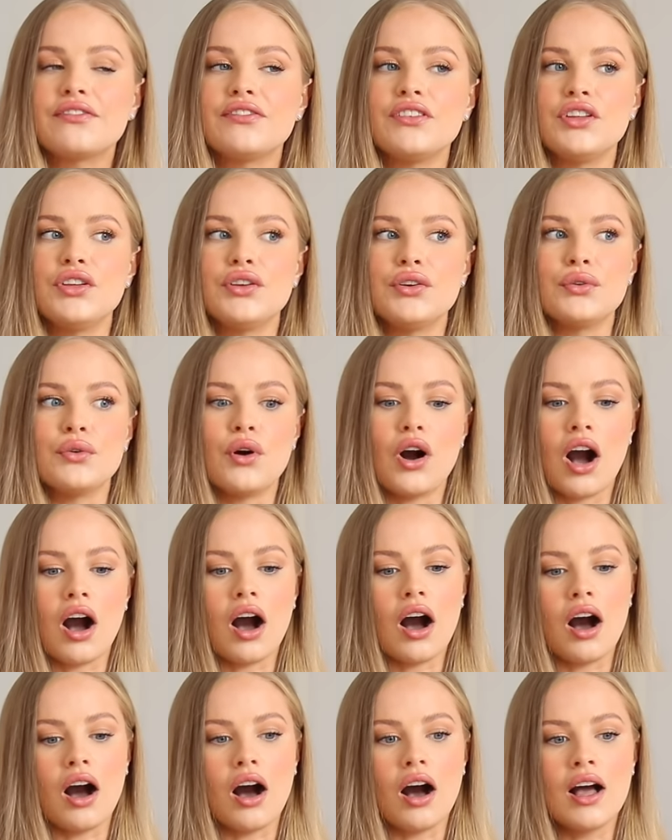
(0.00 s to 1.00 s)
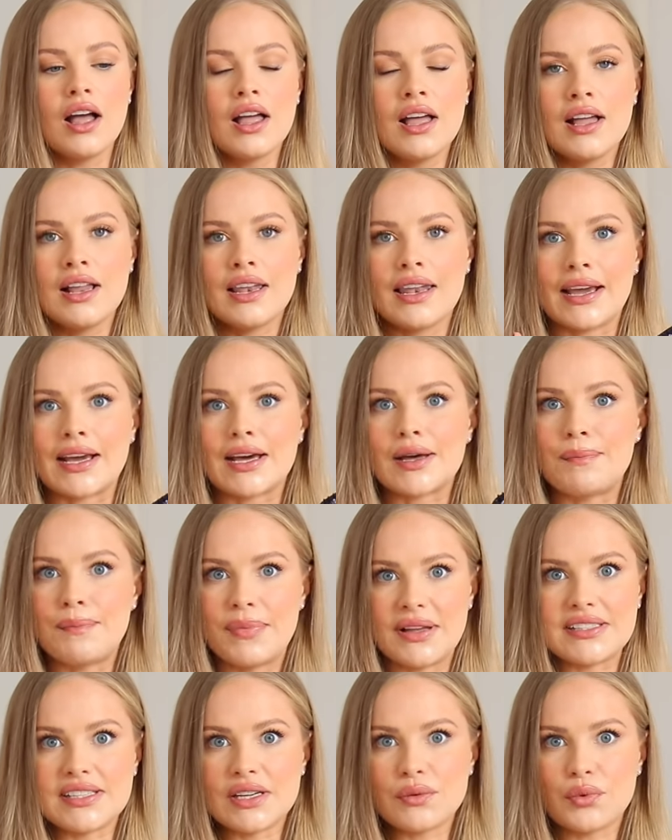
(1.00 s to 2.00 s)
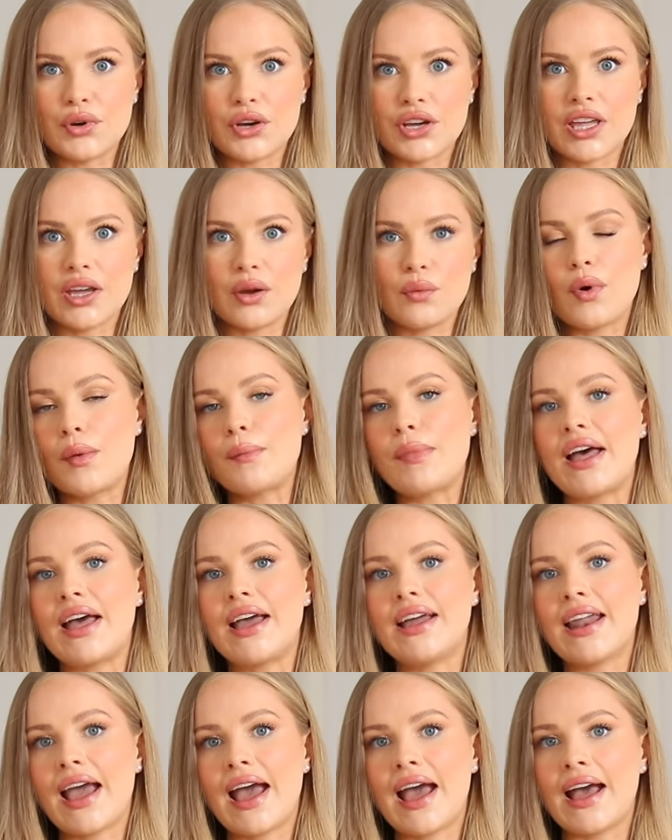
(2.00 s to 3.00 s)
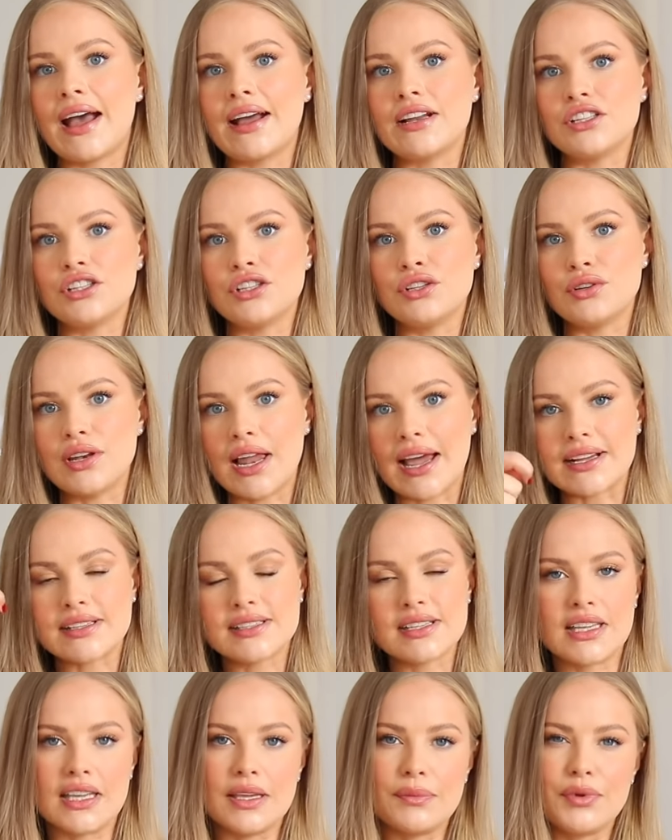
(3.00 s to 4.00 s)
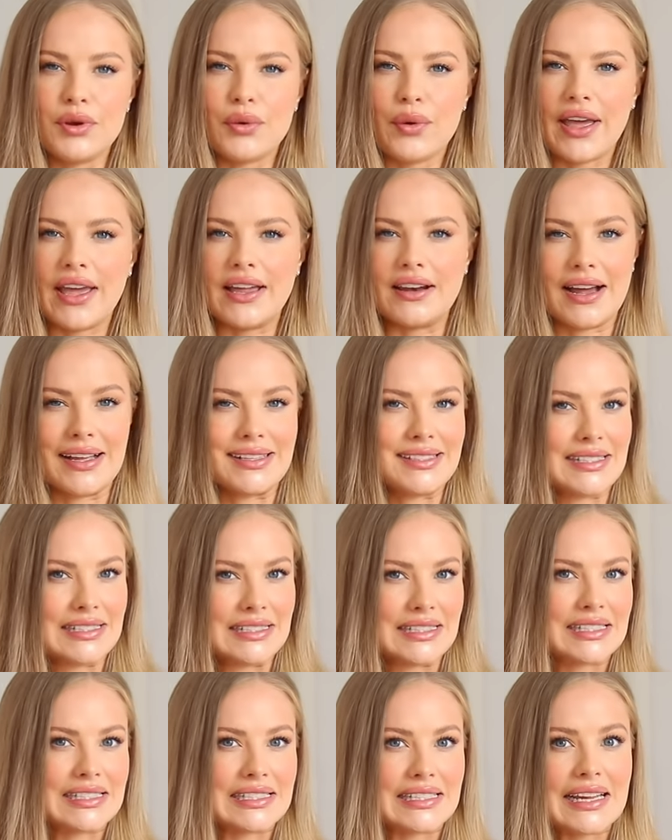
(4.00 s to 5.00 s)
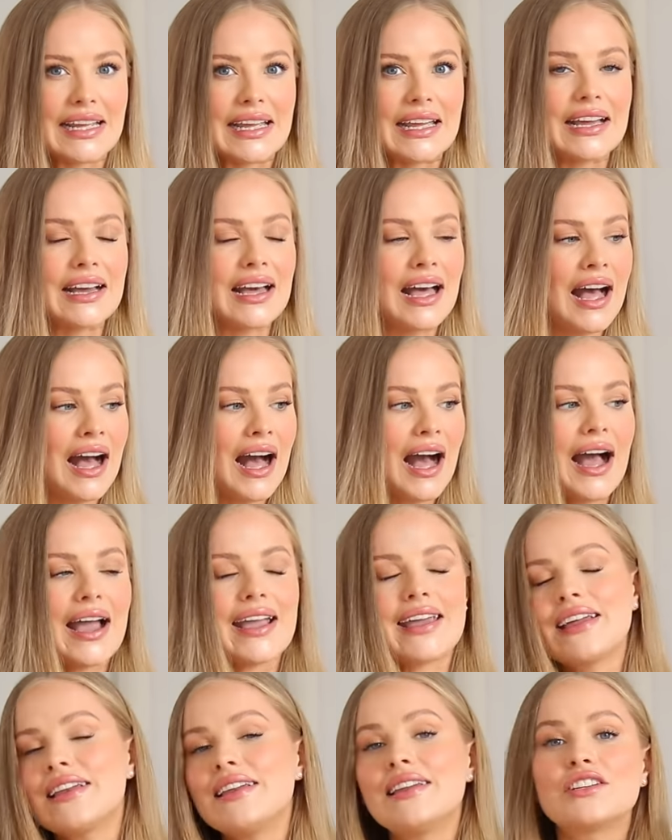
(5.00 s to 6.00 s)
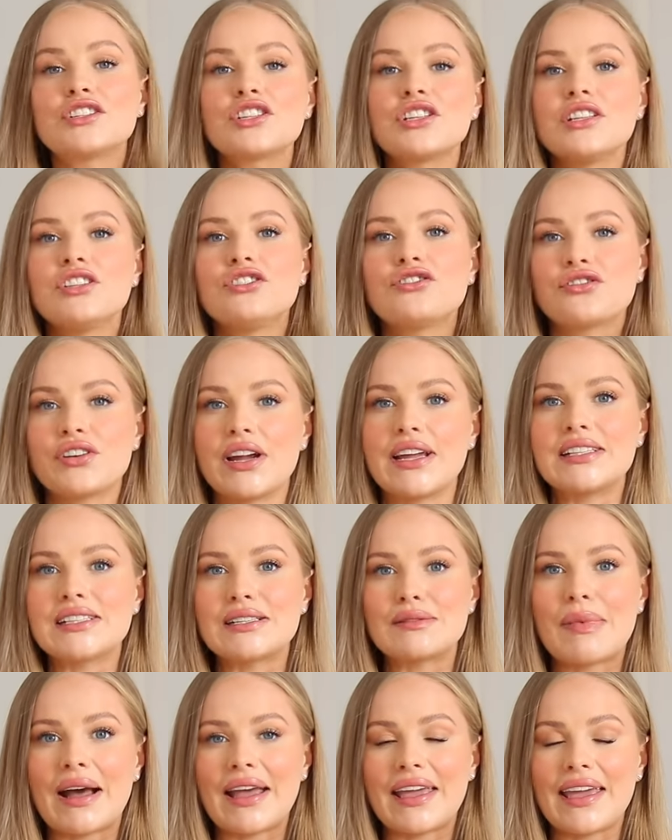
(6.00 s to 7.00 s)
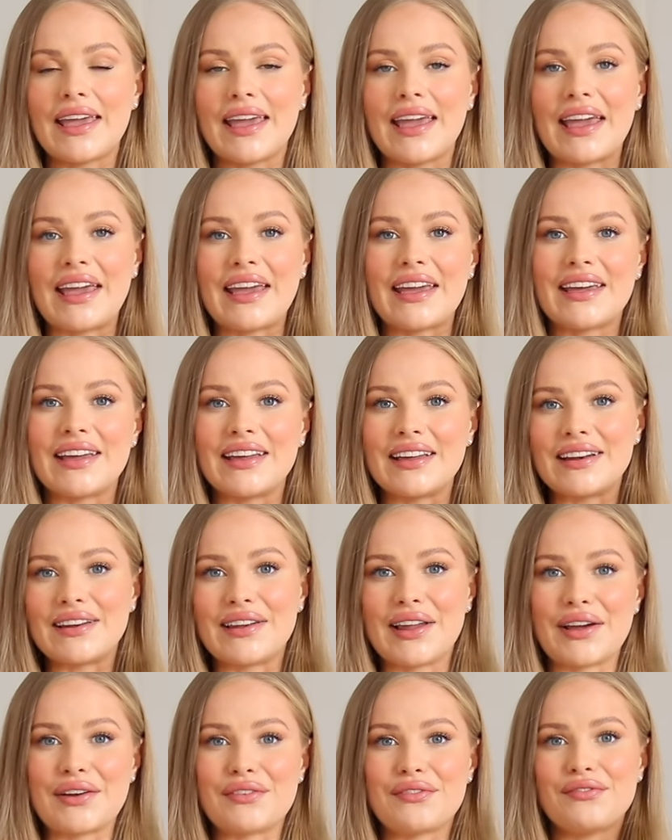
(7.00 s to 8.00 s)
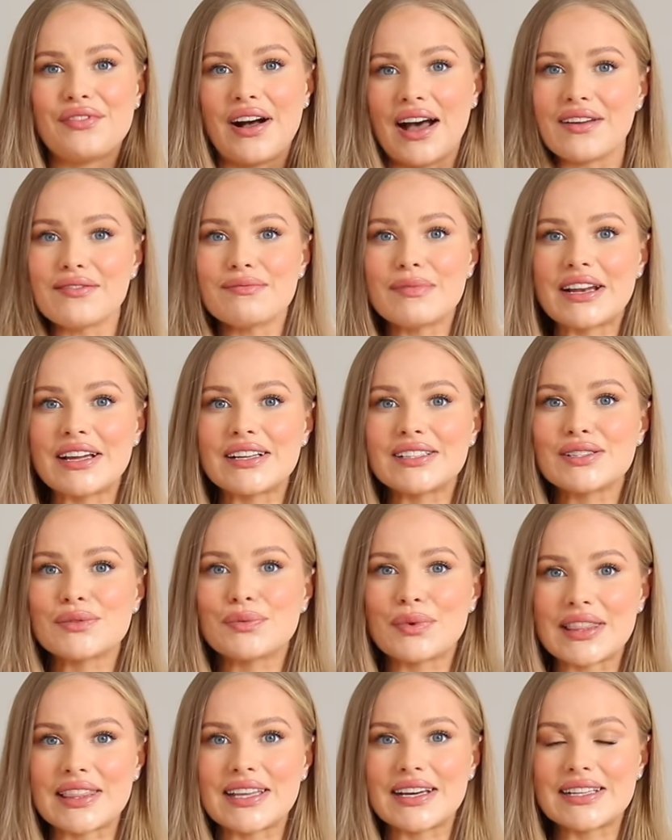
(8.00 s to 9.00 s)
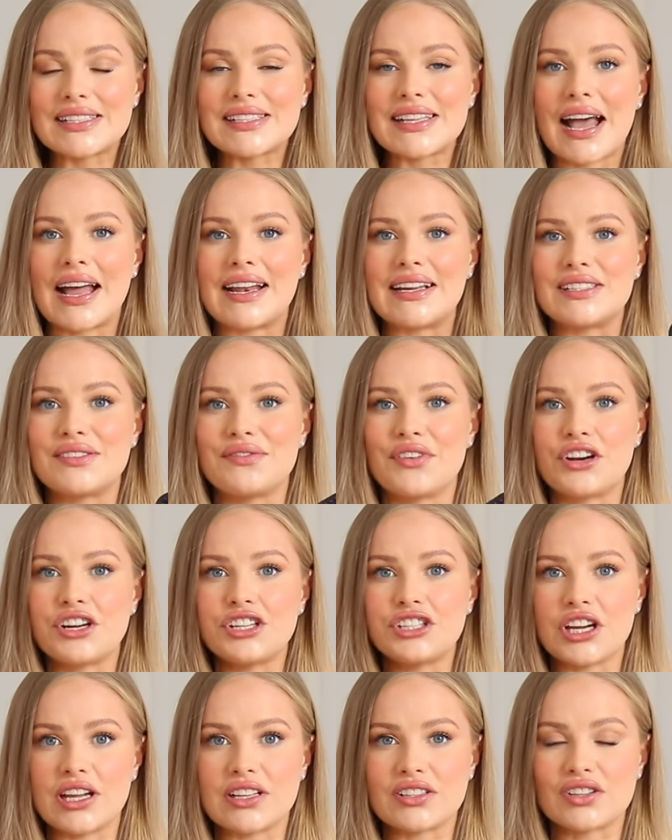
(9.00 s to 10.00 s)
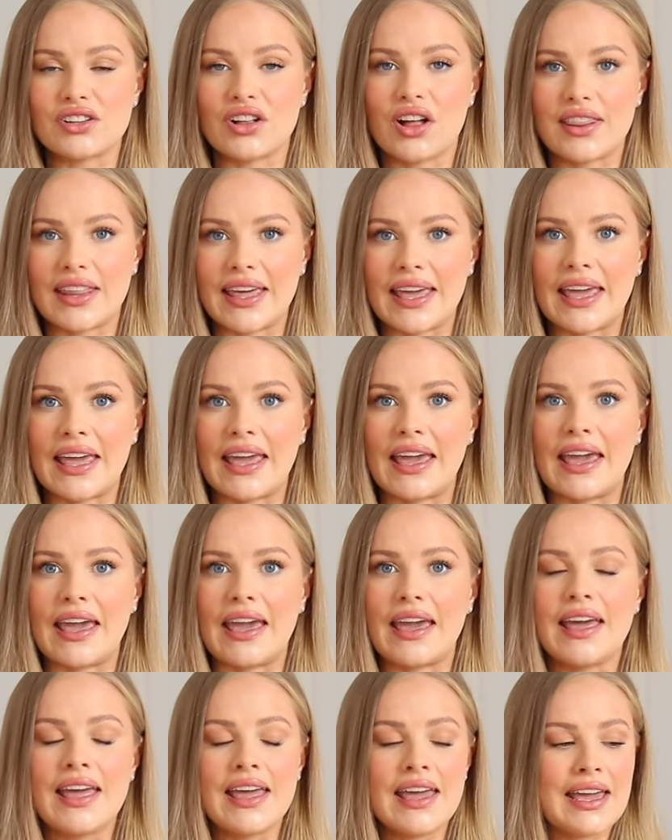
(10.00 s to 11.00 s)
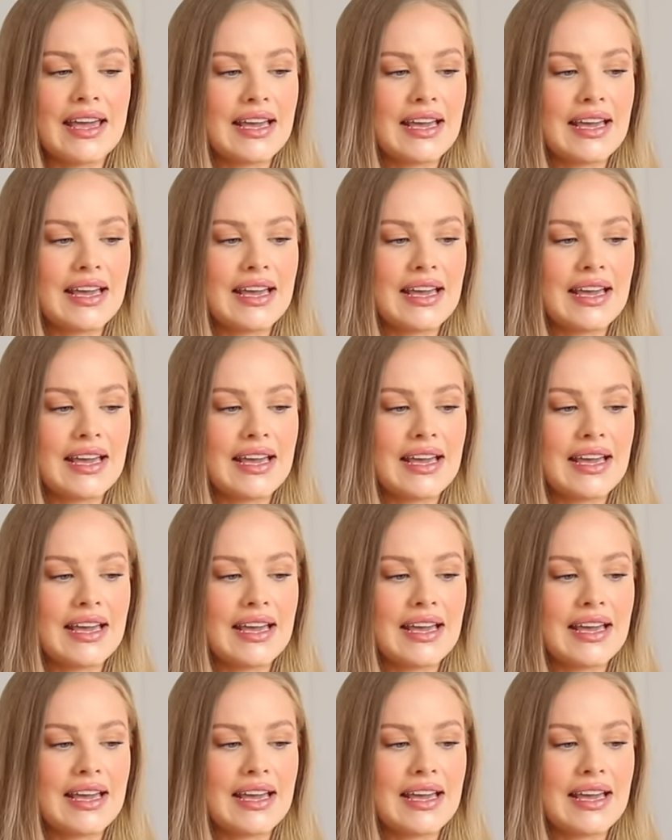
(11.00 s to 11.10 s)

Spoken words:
if you are like a busy working woman and you like to keep your hair nice and sleek. I can literally straighten my hair in like 5 minutes with this, and it's very gentle on the hair.